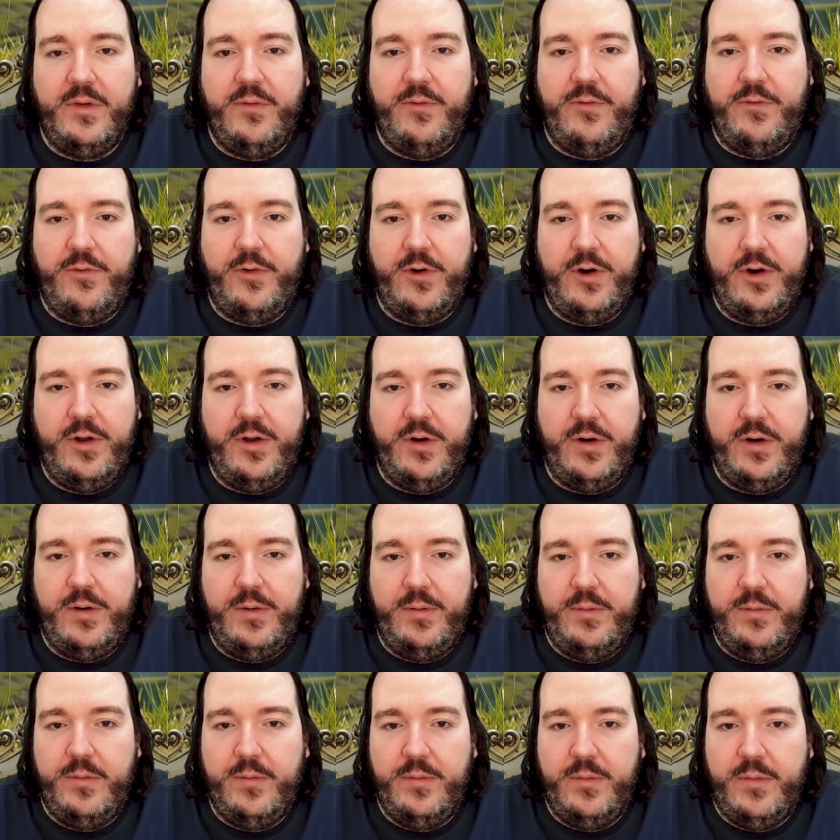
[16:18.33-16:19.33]

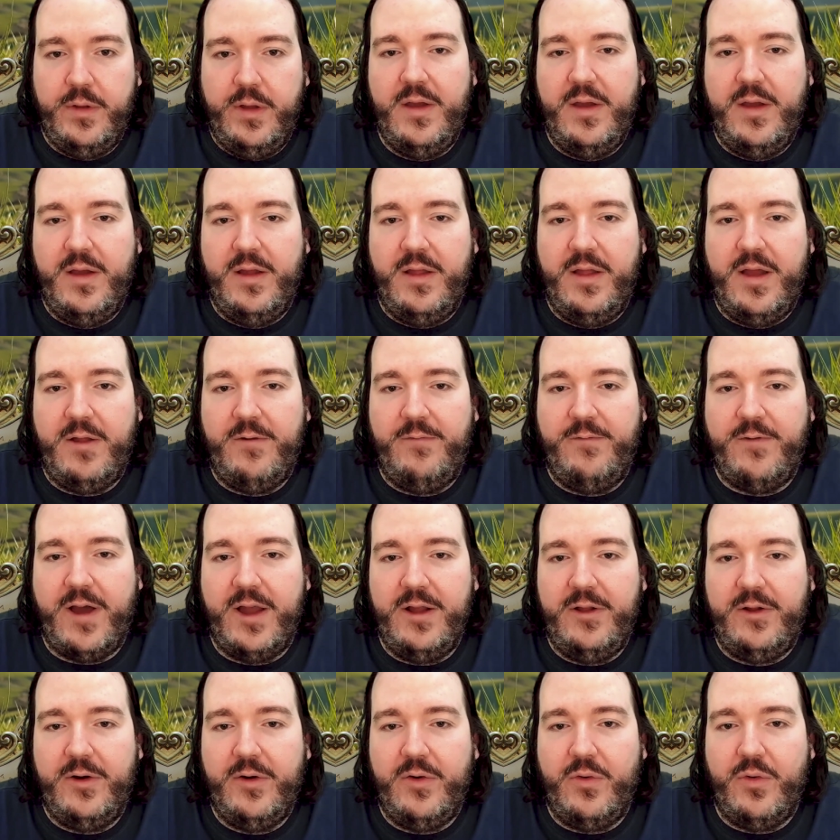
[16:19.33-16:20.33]
Further, that
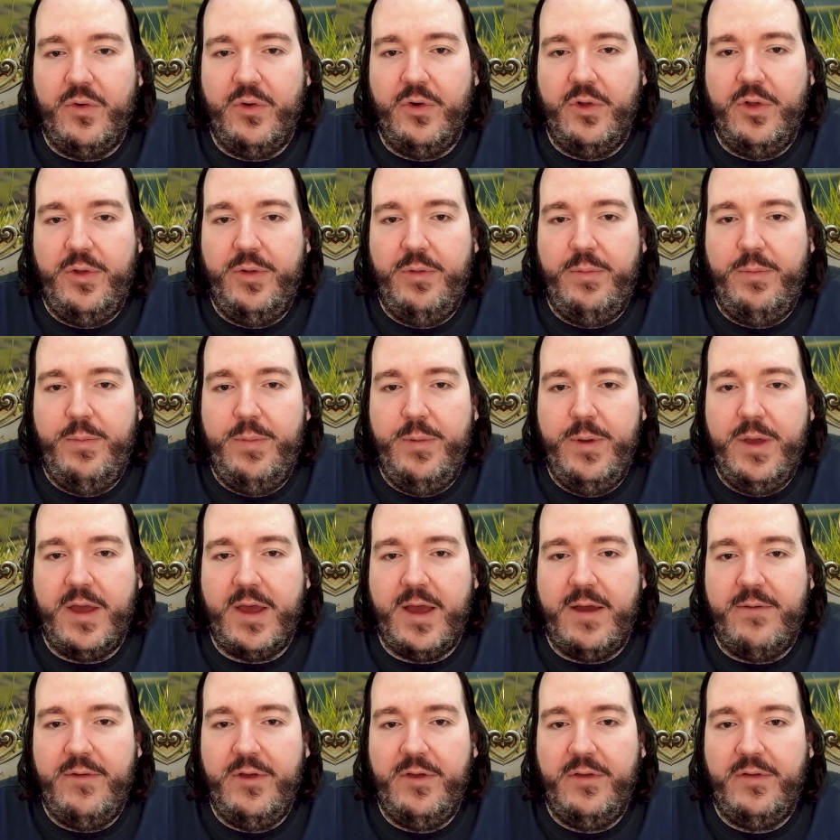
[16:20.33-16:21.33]
fighter could be
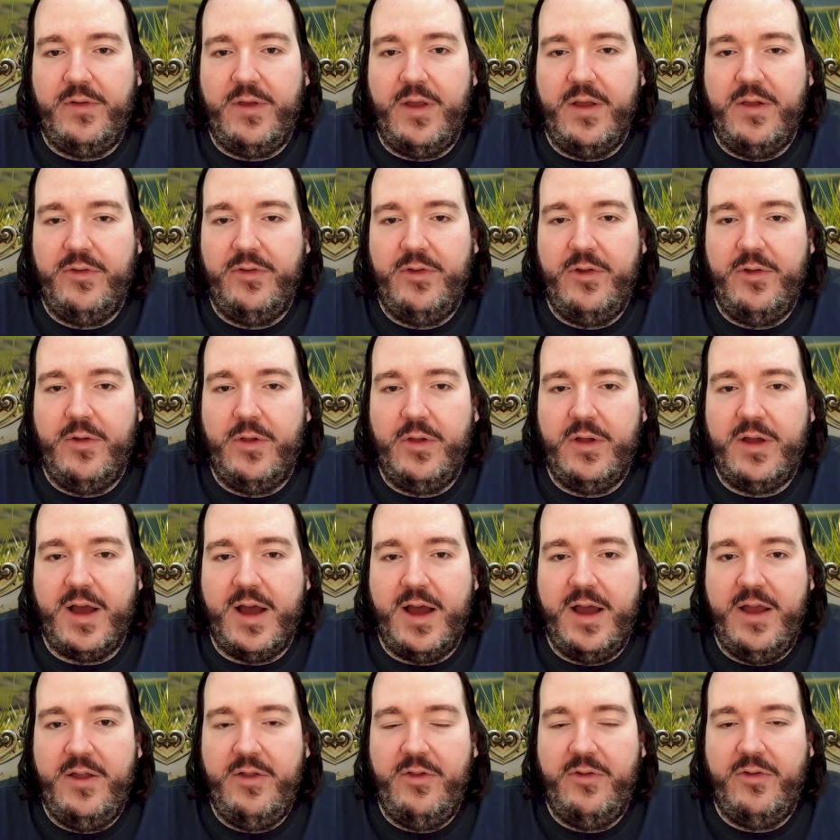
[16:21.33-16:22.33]
having skills in all
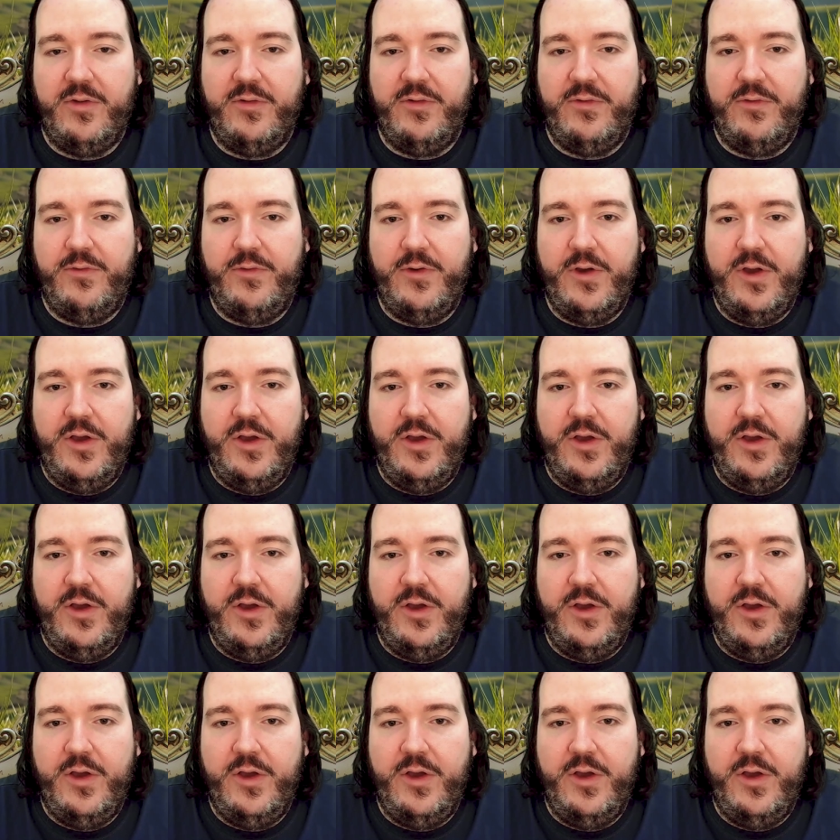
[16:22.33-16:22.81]
kinds of